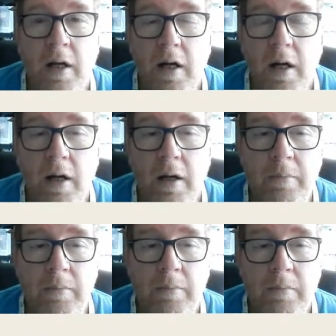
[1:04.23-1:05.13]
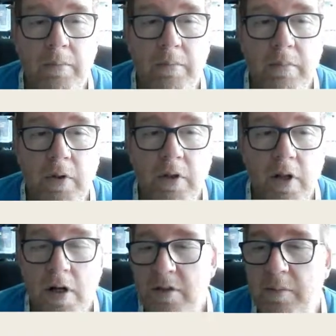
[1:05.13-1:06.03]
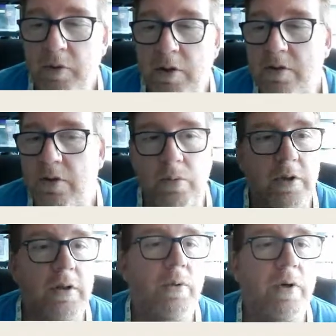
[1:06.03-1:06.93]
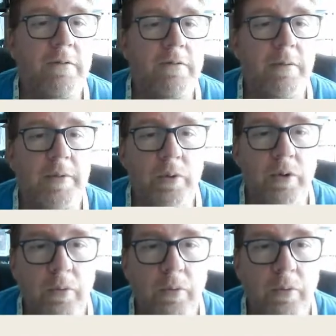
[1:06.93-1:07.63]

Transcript: Clogs and mules do really well for me.